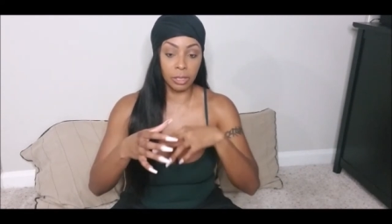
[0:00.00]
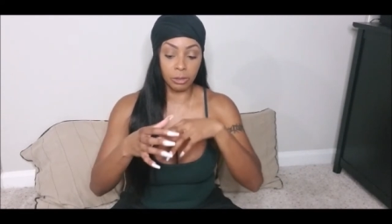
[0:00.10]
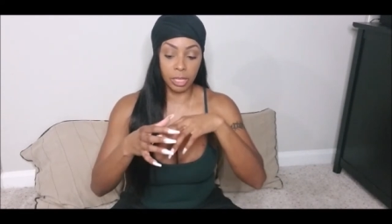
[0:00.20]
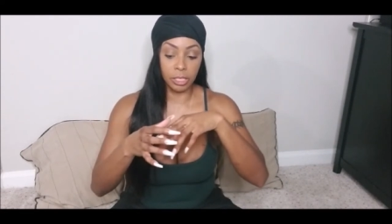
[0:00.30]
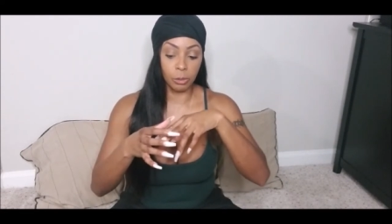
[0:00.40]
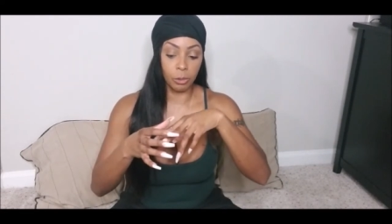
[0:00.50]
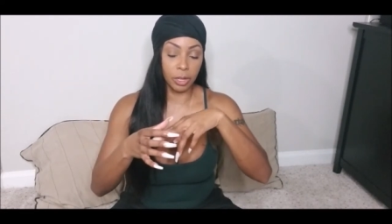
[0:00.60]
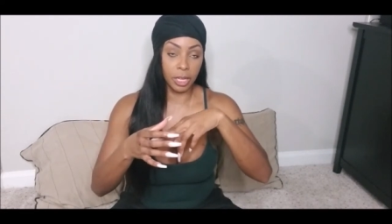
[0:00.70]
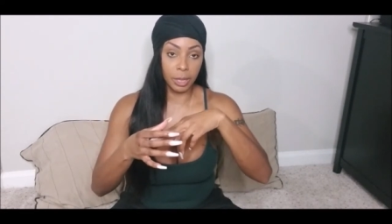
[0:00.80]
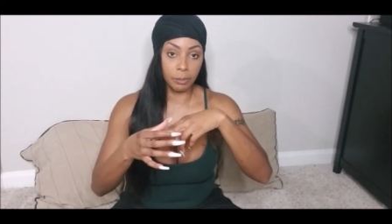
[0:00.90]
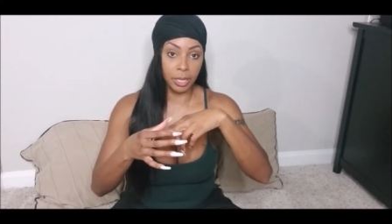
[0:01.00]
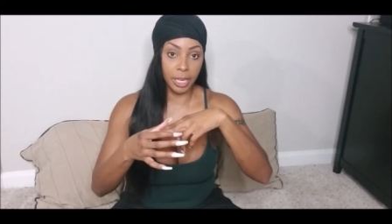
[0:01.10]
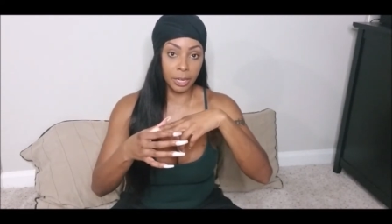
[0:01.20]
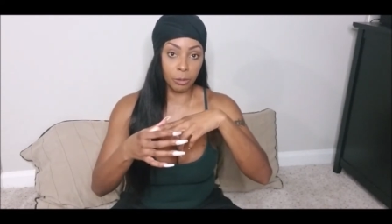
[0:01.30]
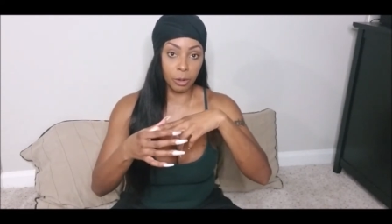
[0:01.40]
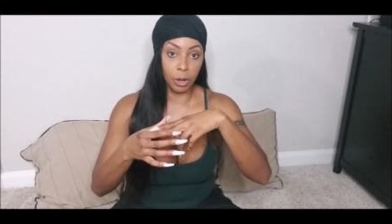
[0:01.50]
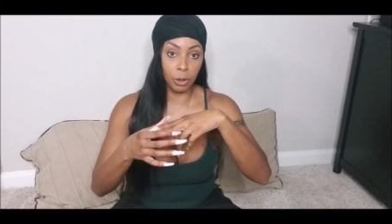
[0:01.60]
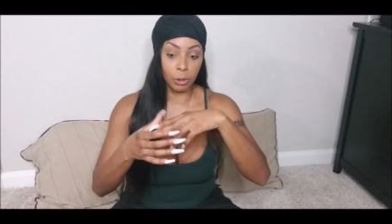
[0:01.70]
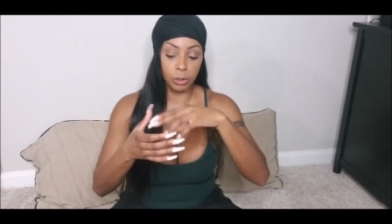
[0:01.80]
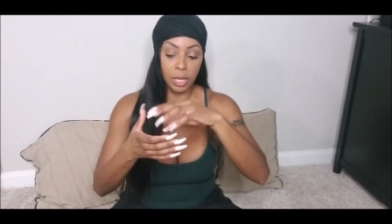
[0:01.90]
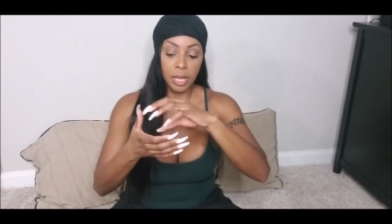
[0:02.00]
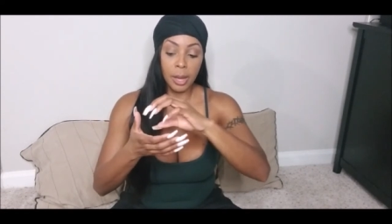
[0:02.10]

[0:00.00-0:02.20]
It was like someone clipped the head of the rose,